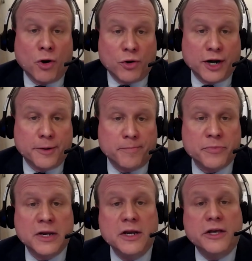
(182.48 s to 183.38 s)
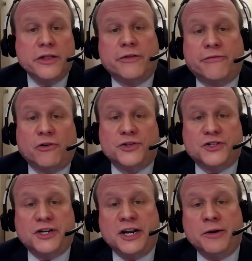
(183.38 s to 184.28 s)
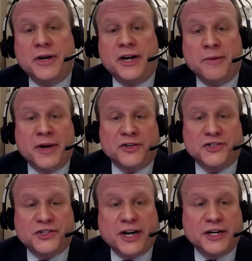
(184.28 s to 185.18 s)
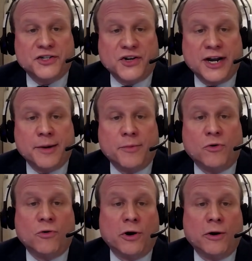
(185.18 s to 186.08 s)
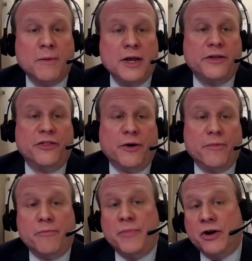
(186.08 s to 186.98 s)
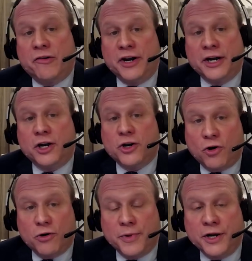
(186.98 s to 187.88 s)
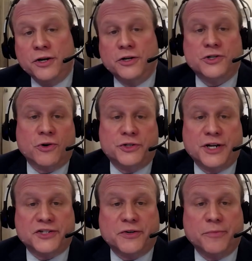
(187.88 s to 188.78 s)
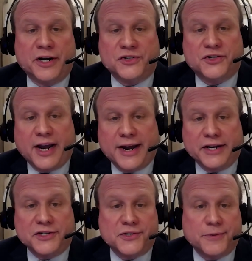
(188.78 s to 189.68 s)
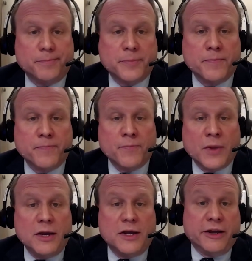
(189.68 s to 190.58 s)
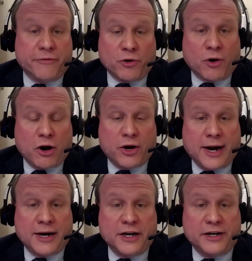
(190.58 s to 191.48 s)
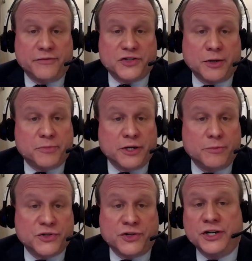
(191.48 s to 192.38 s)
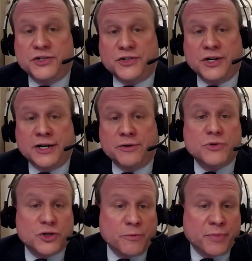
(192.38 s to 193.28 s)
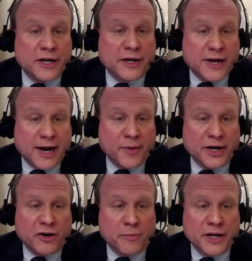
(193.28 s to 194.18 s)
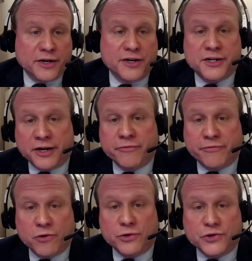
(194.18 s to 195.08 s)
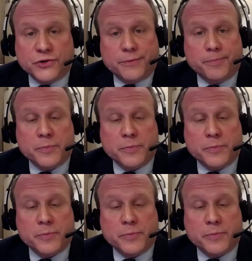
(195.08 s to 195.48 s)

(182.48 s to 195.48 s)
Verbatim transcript: MOCA, the Folstein Mini Mental State Exam, or the Mayo Clinic Kochman Short Test of Mental Status. If there are cognitive symptoms, these should be a common element done first.